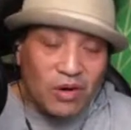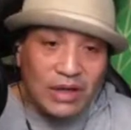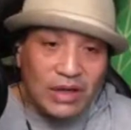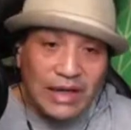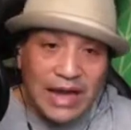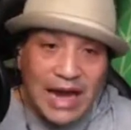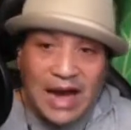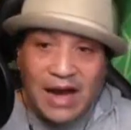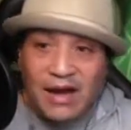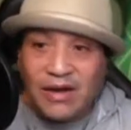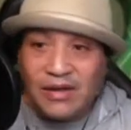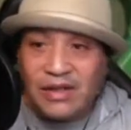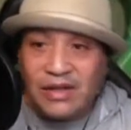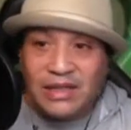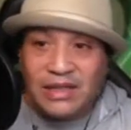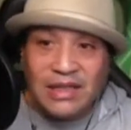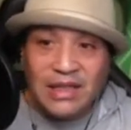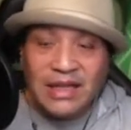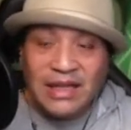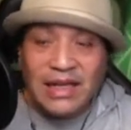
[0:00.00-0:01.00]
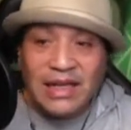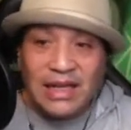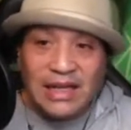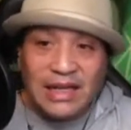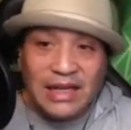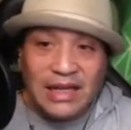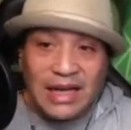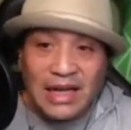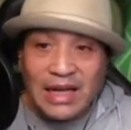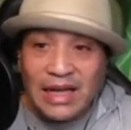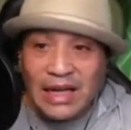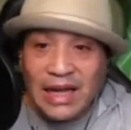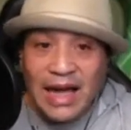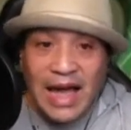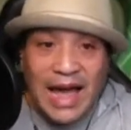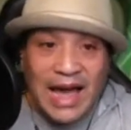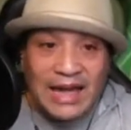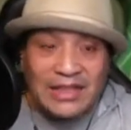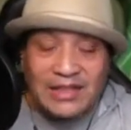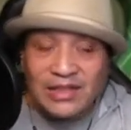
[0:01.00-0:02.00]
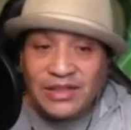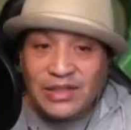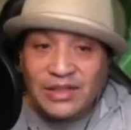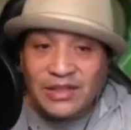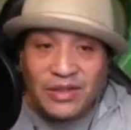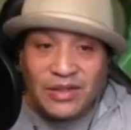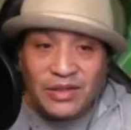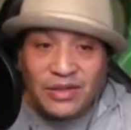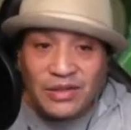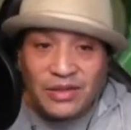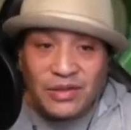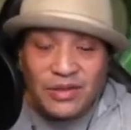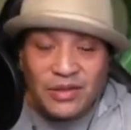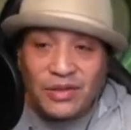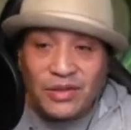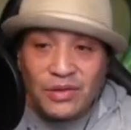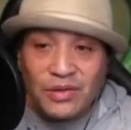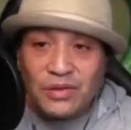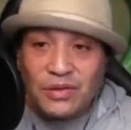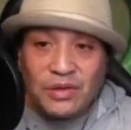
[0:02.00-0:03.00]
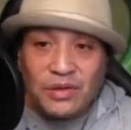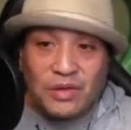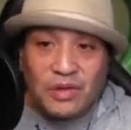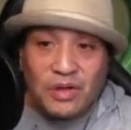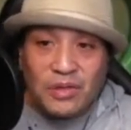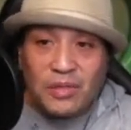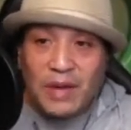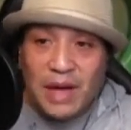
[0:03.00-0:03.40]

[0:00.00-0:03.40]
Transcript: out, and I actually start to use, you know, my